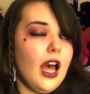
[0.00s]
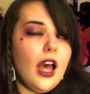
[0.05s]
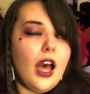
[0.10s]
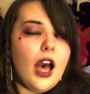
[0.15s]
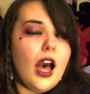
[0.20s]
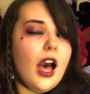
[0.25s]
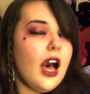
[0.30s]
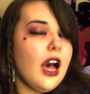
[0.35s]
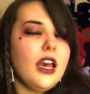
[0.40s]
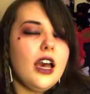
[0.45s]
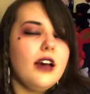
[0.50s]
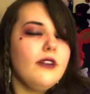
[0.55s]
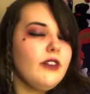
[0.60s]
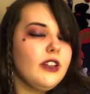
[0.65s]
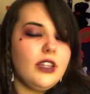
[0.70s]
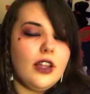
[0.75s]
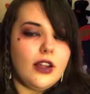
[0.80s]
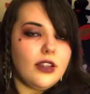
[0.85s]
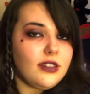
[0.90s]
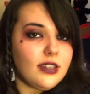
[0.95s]
I have a
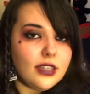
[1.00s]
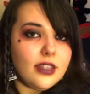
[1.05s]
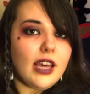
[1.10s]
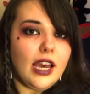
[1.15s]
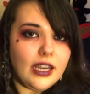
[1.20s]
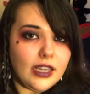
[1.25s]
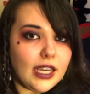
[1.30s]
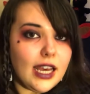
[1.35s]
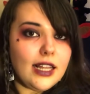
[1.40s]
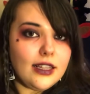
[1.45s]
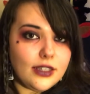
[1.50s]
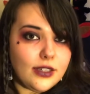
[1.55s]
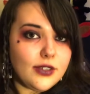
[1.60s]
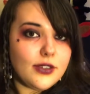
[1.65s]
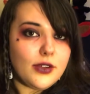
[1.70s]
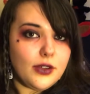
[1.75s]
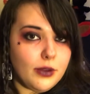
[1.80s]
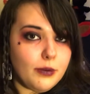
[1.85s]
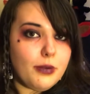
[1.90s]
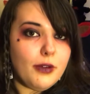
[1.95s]
lot to thank Alice
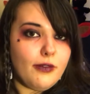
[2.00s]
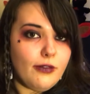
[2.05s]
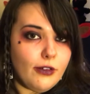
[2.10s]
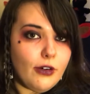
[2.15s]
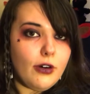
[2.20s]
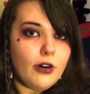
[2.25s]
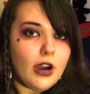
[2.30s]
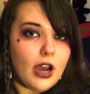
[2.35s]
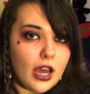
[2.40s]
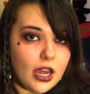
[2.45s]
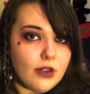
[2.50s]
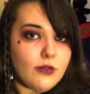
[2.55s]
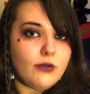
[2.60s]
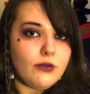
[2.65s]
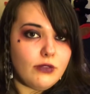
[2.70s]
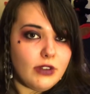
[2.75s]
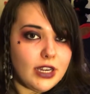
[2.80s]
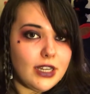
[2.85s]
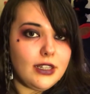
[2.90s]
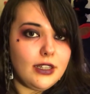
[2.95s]
Cooper for. I
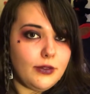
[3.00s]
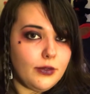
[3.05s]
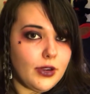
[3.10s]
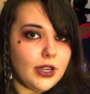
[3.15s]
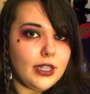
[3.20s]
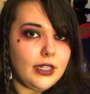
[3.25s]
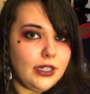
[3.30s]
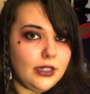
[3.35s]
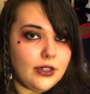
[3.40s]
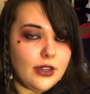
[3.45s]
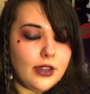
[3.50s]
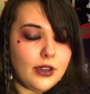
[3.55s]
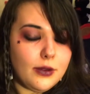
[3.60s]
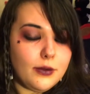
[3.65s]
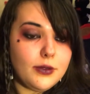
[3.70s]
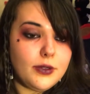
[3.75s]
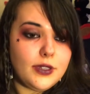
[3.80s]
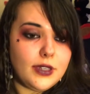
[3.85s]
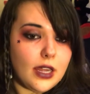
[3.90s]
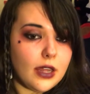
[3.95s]
really, really
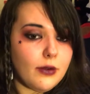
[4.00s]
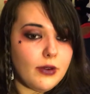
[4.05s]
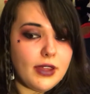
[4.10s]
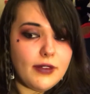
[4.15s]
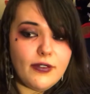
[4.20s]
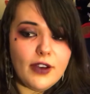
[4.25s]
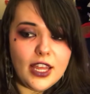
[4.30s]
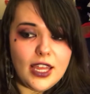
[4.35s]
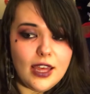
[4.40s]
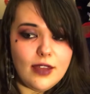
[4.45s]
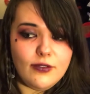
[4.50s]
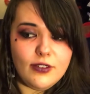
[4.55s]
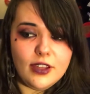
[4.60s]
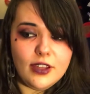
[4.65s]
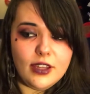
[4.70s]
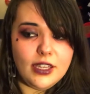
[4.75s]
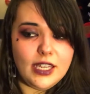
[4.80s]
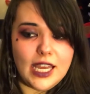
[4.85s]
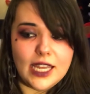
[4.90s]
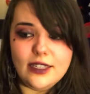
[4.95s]
do. So if I
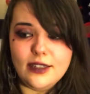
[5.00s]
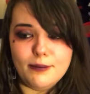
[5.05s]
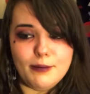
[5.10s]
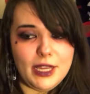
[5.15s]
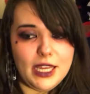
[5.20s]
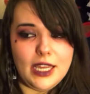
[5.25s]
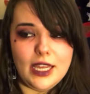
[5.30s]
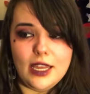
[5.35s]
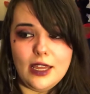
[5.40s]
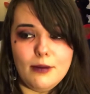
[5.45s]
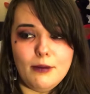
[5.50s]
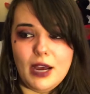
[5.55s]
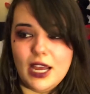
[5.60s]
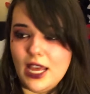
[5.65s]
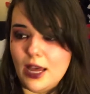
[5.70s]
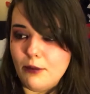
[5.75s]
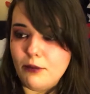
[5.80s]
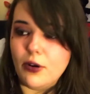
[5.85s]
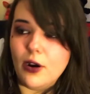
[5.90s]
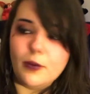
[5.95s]
ever get to meet him, I
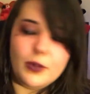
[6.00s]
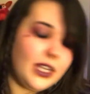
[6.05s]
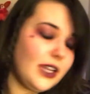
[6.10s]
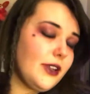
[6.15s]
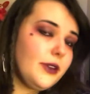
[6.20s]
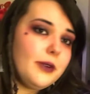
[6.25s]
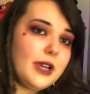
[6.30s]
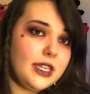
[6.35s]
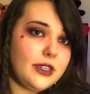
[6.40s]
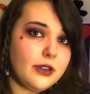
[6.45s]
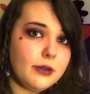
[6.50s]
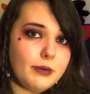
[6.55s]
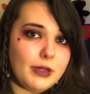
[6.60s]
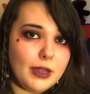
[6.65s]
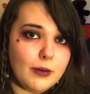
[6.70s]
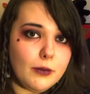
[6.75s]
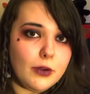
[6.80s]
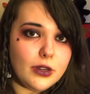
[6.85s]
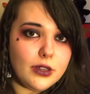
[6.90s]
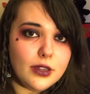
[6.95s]
am probably going to end up
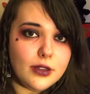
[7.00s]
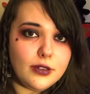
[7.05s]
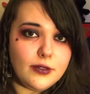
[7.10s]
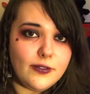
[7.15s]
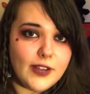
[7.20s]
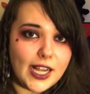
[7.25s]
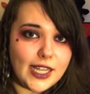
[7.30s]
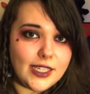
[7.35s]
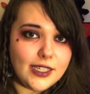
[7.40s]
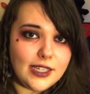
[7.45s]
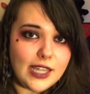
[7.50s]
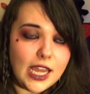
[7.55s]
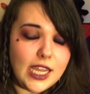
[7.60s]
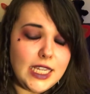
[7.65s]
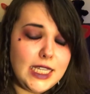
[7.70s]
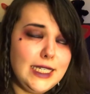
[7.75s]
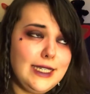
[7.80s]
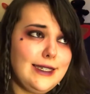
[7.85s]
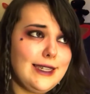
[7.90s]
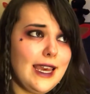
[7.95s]
being one of those fans like,
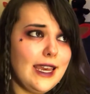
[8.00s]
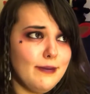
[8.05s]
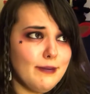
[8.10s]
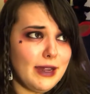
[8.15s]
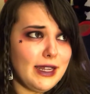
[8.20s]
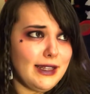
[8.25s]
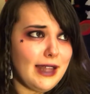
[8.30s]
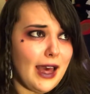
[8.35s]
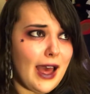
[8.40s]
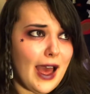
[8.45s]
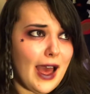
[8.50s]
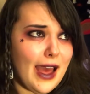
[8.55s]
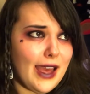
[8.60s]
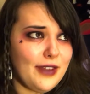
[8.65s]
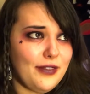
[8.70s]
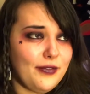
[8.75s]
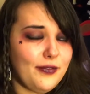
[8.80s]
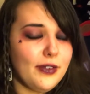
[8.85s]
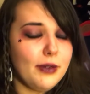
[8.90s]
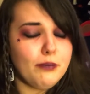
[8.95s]
you saved my
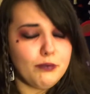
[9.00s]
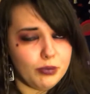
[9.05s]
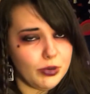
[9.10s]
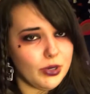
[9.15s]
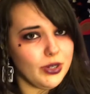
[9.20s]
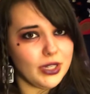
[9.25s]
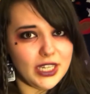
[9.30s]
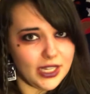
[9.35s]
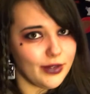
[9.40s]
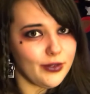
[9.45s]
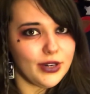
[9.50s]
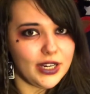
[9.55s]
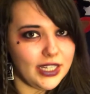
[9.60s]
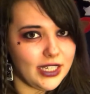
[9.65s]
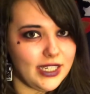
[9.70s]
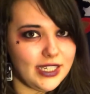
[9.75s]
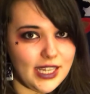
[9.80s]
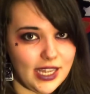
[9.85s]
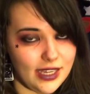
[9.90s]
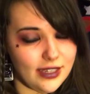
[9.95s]
life. But he
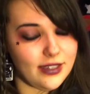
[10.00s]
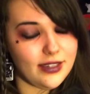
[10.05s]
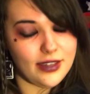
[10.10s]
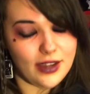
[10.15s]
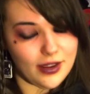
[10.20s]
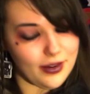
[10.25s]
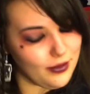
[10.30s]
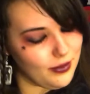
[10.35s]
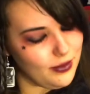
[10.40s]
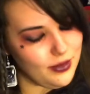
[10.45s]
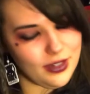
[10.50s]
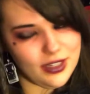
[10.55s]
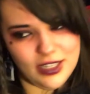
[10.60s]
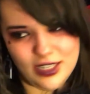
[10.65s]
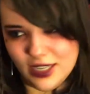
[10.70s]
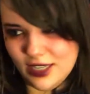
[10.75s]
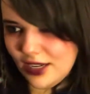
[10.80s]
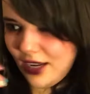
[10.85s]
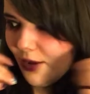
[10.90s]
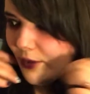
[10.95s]
really did. So,
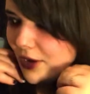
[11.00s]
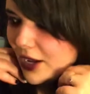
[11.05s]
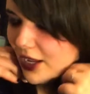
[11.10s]
you know, I